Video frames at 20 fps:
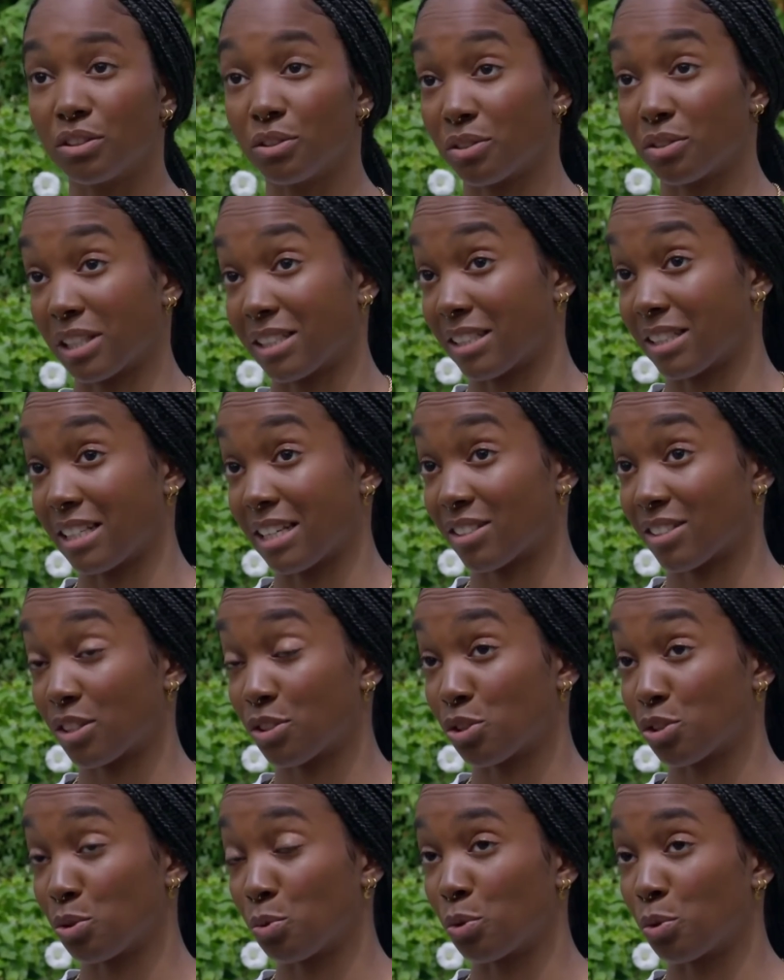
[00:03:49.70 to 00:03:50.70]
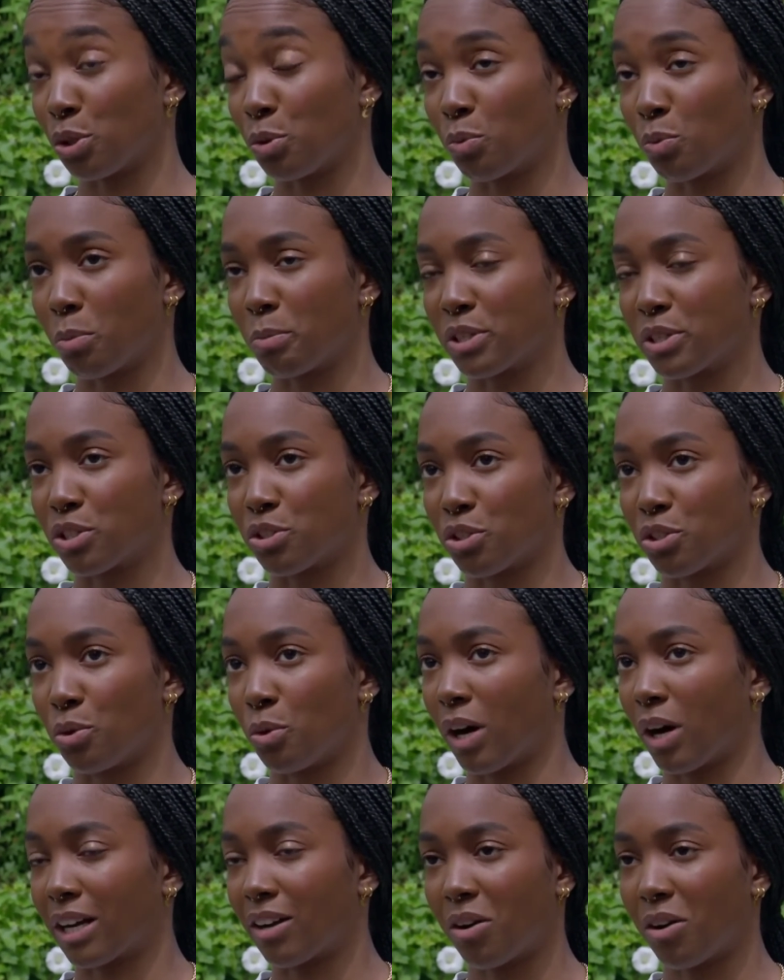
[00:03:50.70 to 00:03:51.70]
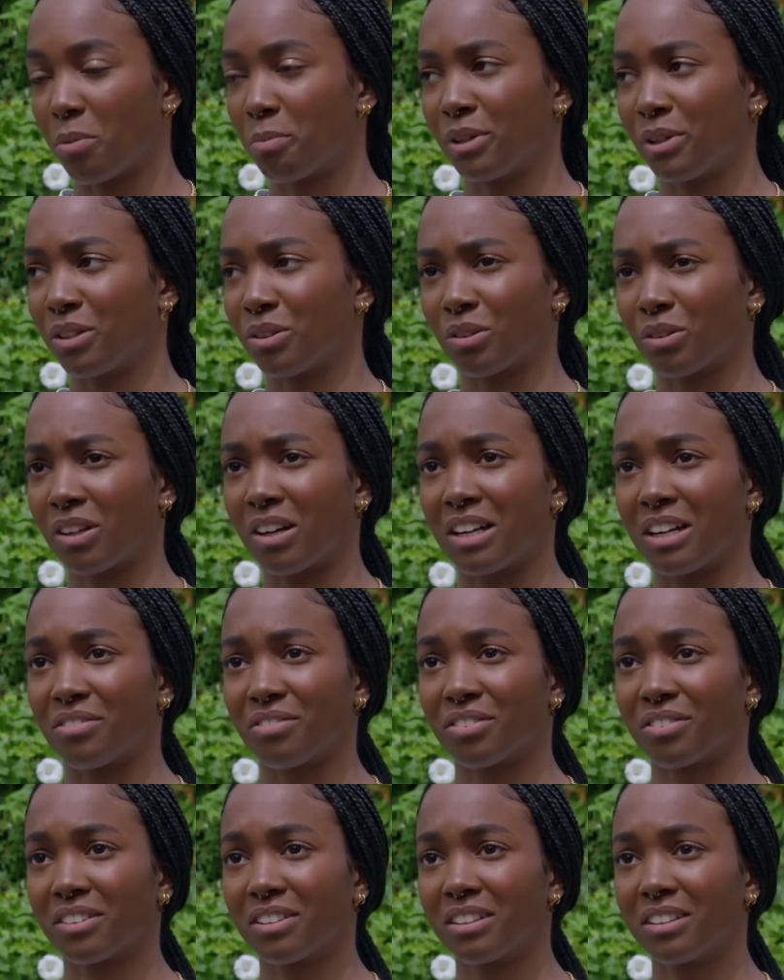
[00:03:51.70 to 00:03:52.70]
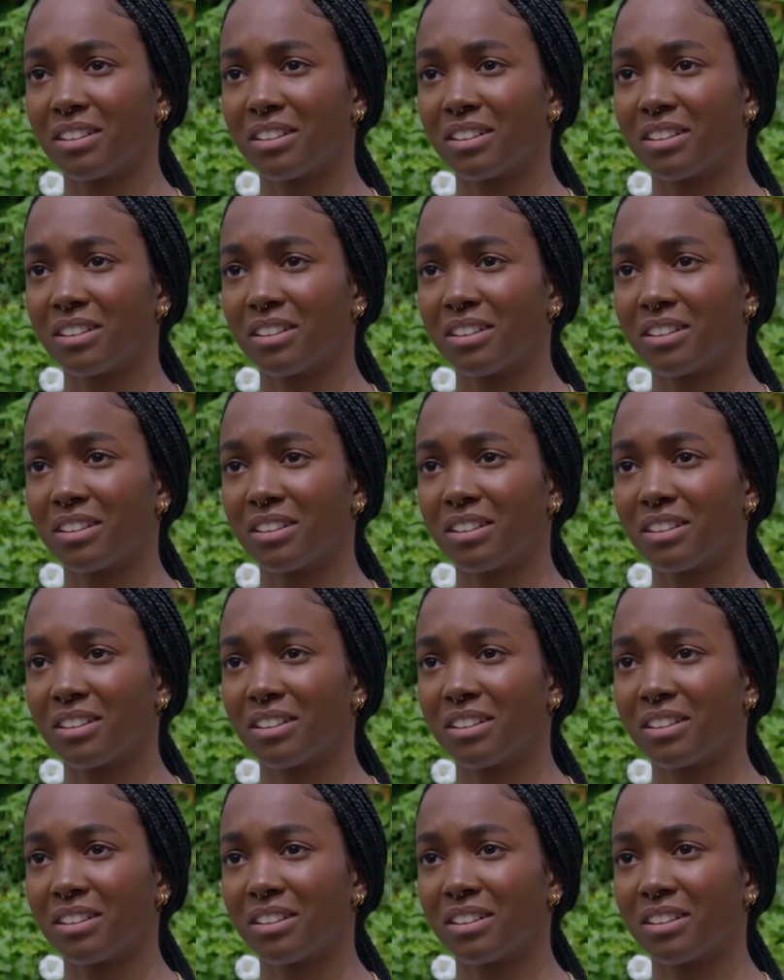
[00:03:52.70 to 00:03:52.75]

You said unless I do what you want me to do, I can't be in your life.